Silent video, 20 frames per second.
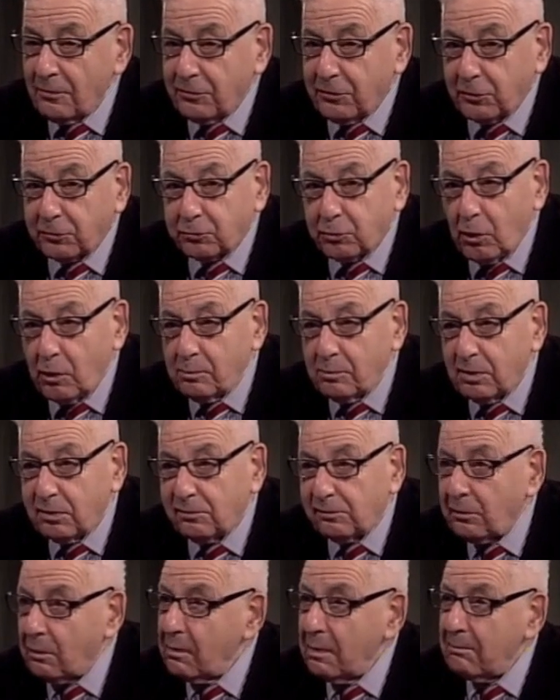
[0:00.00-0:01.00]

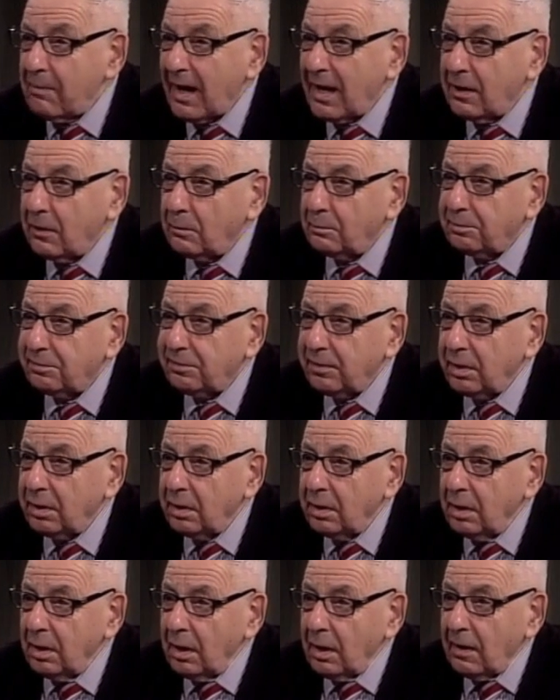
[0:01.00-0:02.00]
determined from a biopsy.
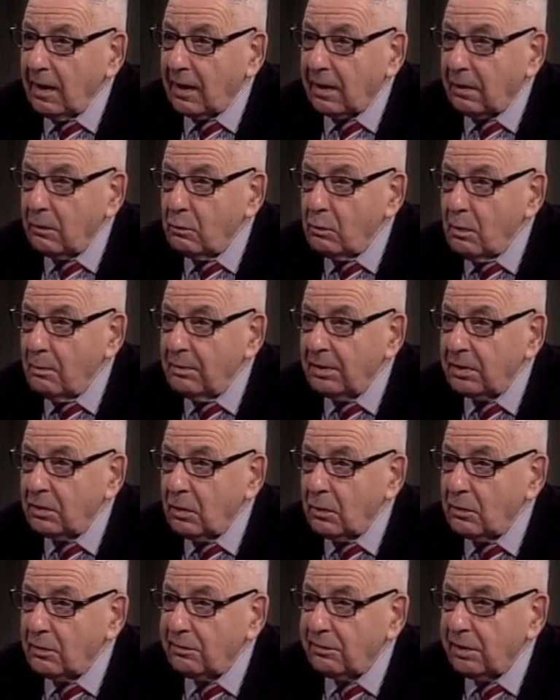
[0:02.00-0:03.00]
Like a woman
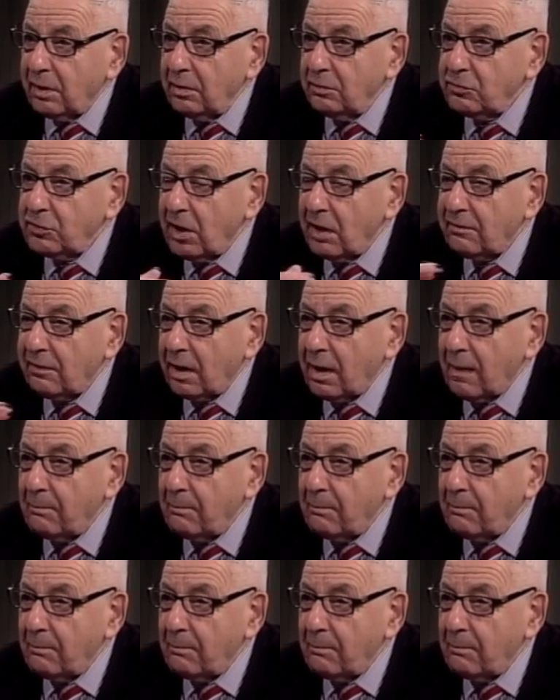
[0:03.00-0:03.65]
goes in, she has a